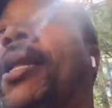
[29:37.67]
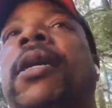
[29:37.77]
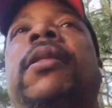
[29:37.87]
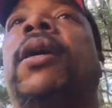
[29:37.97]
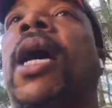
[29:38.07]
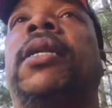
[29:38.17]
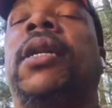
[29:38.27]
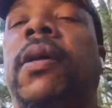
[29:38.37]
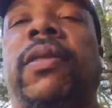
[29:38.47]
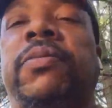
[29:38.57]
I
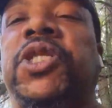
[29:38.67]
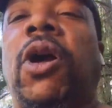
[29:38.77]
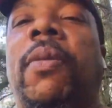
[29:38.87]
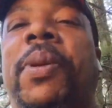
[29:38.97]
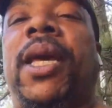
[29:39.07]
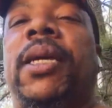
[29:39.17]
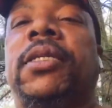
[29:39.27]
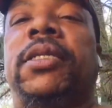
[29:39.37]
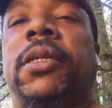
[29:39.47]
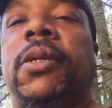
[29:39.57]
love them
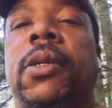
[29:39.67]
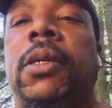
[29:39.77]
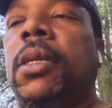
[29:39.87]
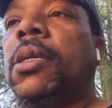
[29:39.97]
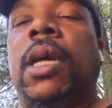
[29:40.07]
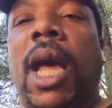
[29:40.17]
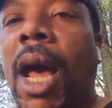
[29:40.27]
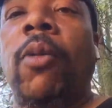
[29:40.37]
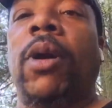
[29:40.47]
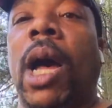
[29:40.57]
Sharpeis.
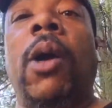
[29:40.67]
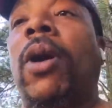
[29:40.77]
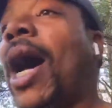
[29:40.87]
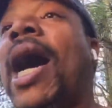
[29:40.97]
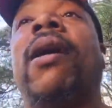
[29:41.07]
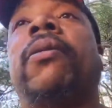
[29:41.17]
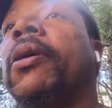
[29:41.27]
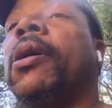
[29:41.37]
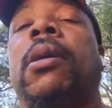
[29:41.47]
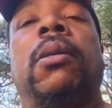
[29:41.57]
I will
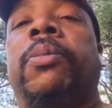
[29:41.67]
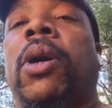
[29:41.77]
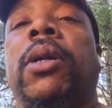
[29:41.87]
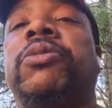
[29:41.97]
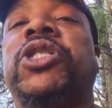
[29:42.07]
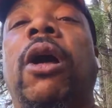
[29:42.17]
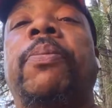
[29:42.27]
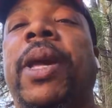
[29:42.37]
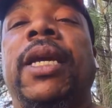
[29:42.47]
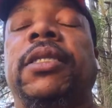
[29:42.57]
hire, bro. Them
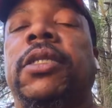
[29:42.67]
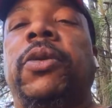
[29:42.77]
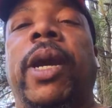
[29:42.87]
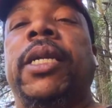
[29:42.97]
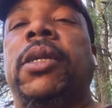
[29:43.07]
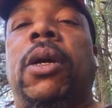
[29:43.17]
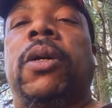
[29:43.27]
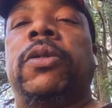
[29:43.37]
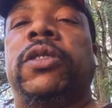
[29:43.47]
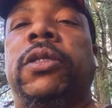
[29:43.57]
Sharpeis is great
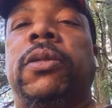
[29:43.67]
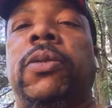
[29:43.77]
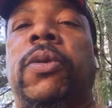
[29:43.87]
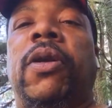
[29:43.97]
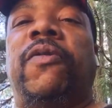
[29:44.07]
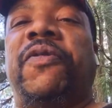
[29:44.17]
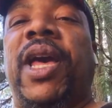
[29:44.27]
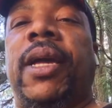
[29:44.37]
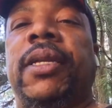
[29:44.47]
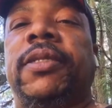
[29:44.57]
dogs. Real
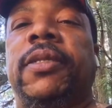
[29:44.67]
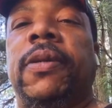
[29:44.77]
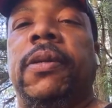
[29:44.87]
facts.